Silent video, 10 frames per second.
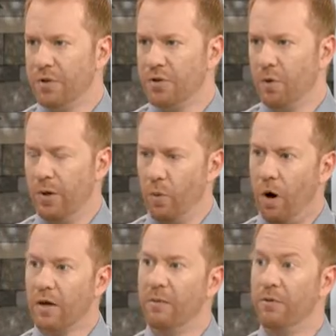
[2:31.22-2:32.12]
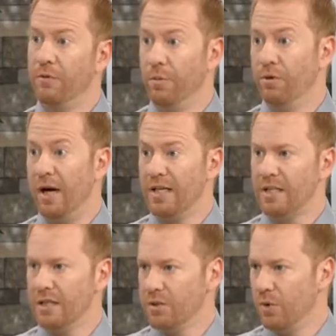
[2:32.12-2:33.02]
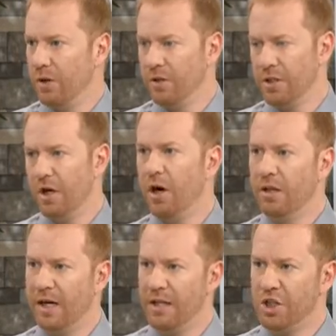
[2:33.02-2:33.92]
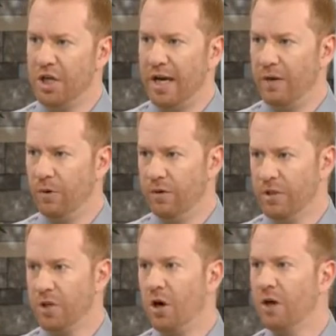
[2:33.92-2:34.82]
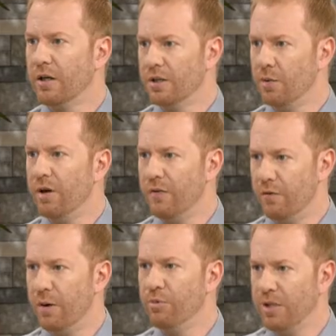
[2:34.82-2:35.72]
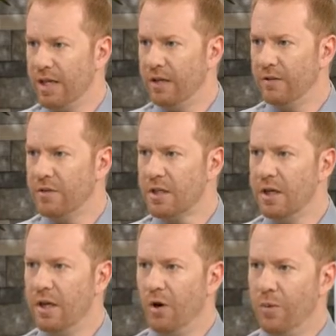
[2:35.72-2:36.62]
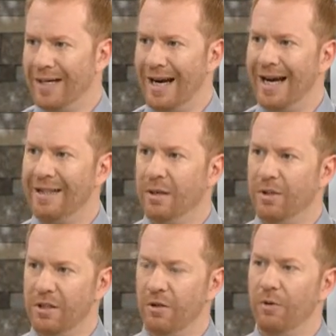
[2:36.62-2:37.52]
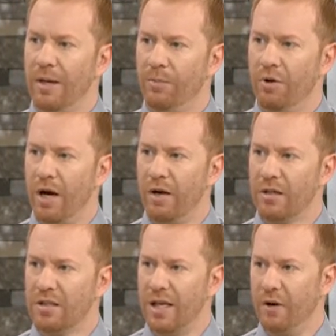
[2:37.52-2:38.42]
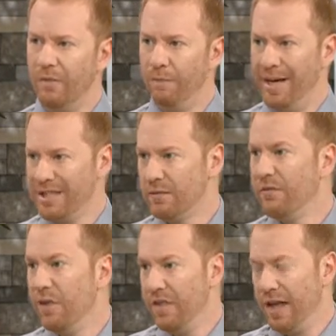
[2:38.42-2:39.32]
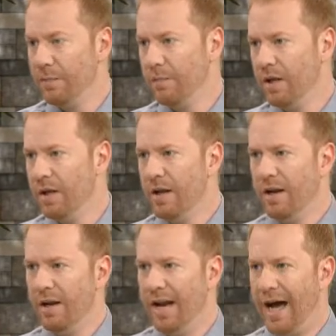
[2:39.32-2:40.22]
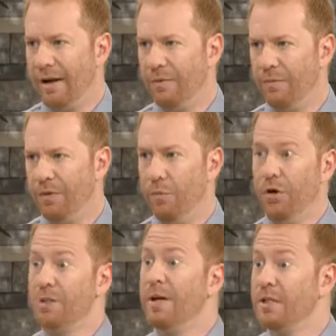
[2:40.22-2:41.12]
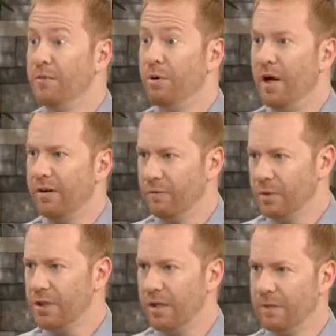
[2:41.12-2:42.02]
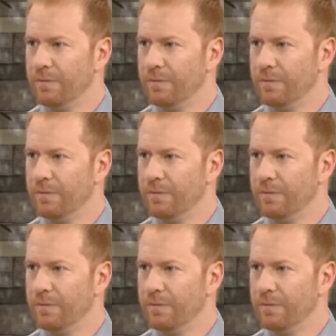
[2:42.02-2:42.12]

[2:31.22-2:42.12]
So we walk them through the process, whether it's an online chat, whether it's talking to one of our representatives. We guide them into the right products that are best for them, not the more expensive products per se.